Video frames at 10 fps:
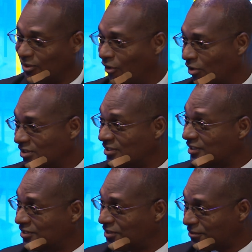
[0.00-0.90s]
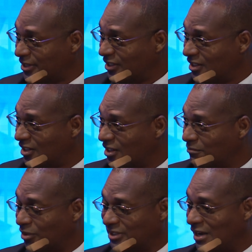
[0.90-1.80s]
to all 63,
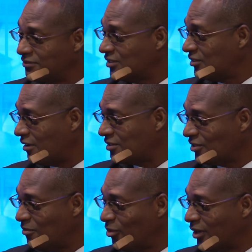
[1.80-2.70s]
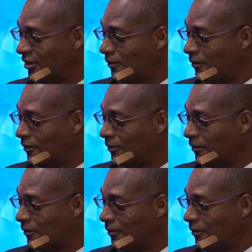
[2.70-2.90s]
but you have to start somewhere.